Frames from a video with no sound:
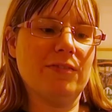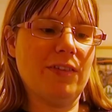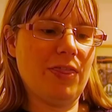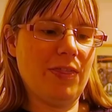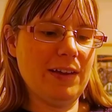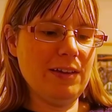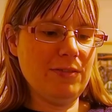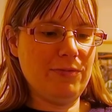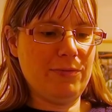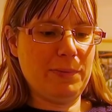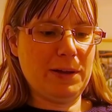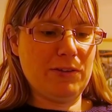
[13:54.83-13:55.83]
of a
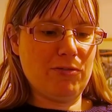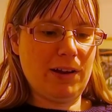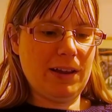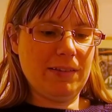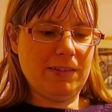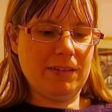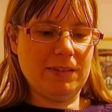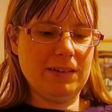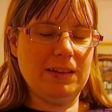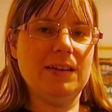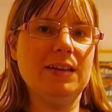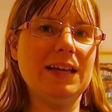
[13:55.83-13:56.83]
Thief by Grace
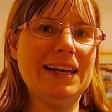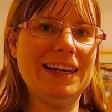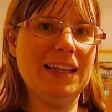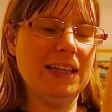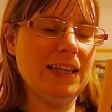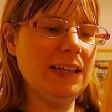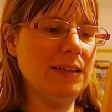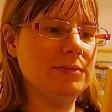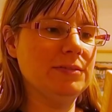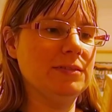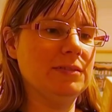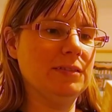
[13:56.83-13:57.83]
D. Lee.
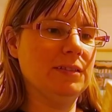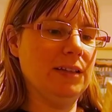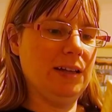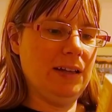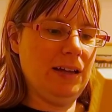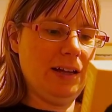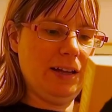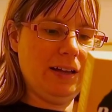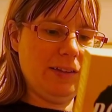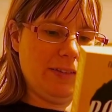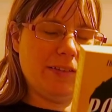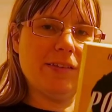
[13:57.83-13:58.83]

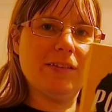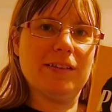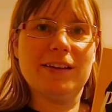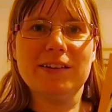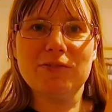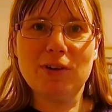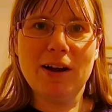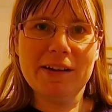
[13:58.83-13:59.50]
This is a kind of